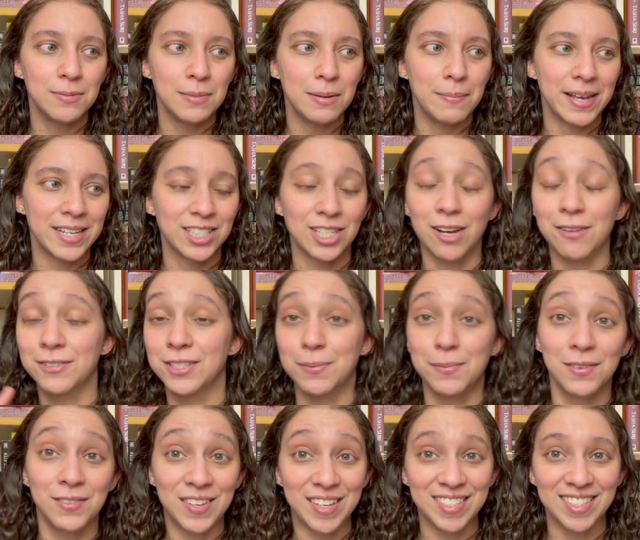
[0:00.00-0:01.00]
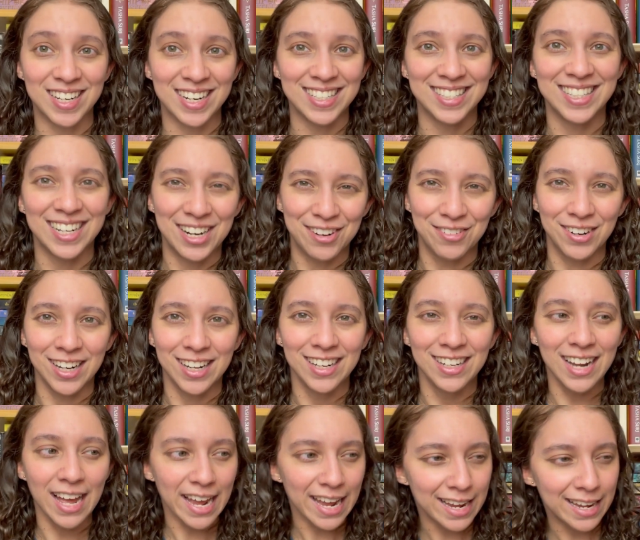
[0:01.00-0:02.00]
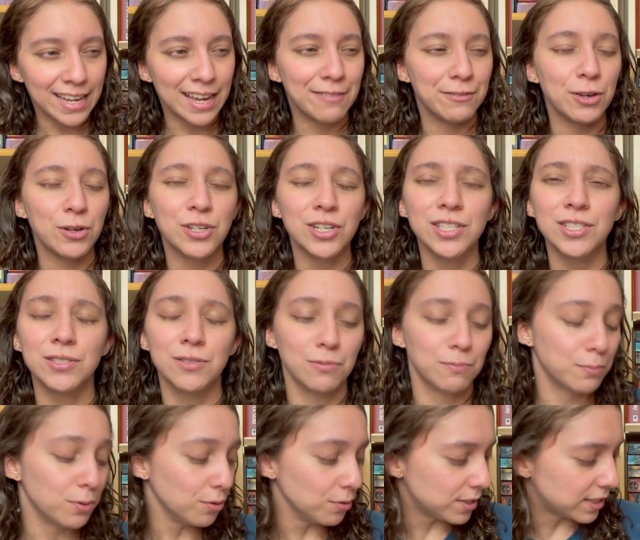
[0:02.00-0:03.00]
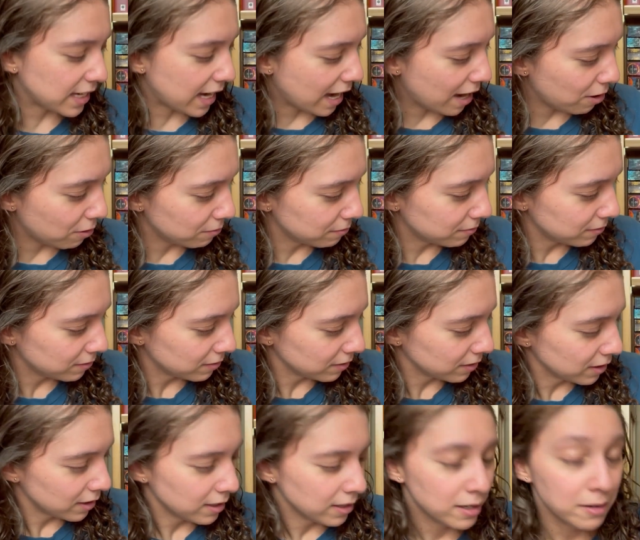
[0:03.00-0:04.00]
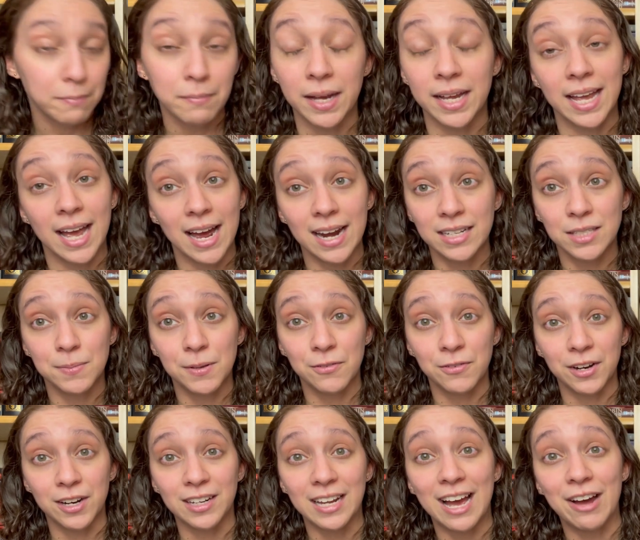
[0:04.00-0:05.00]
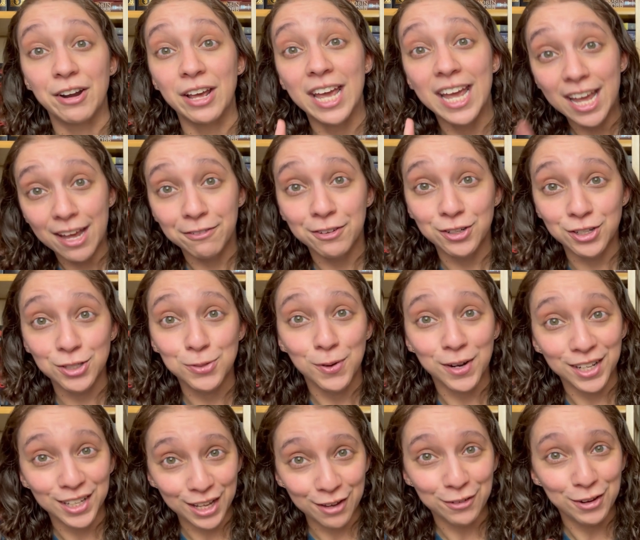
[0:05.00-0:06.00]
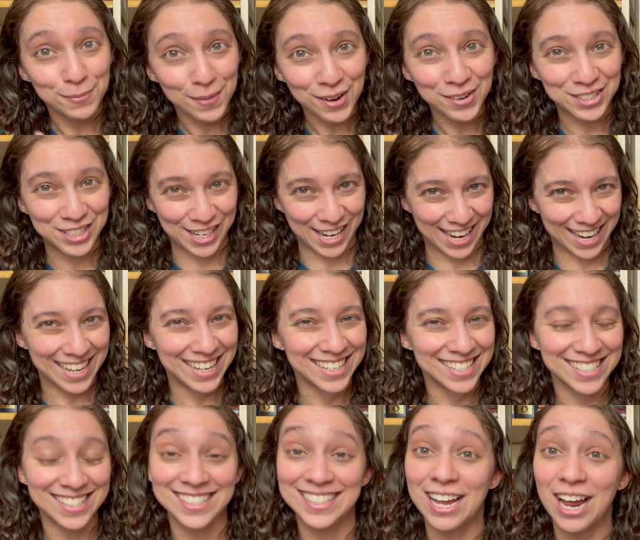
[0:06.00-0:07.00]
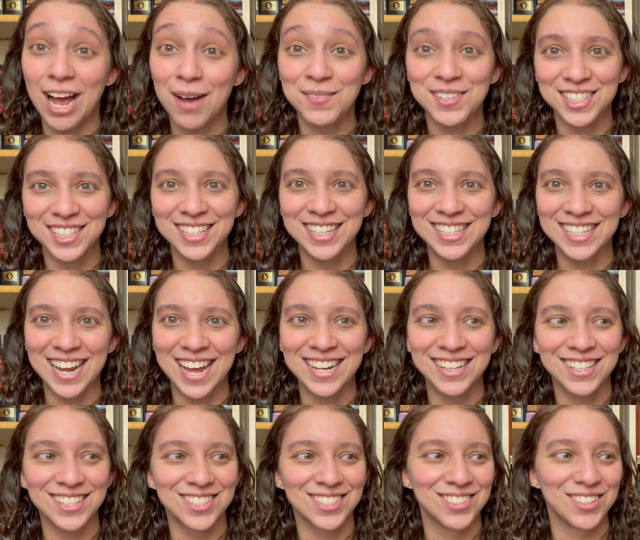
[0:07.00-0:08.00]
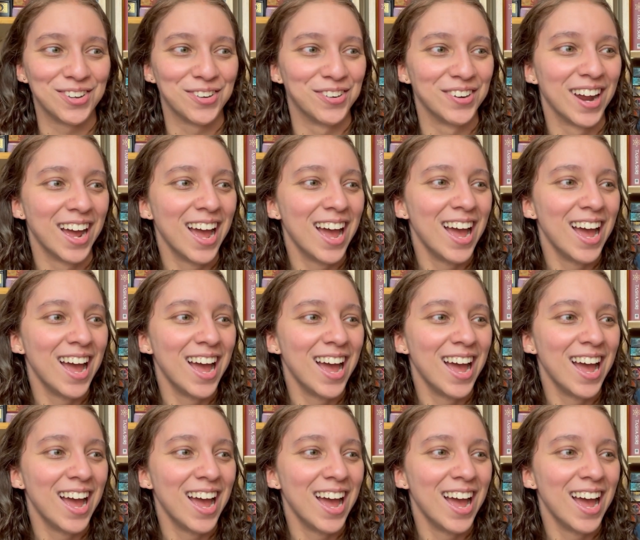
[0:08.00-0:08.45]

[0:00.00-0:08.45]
me based off some of these that I said I really like. If you just, Putao, my cat is being very loud. If you just want to leave an emoji, since I obviously need to end this soon,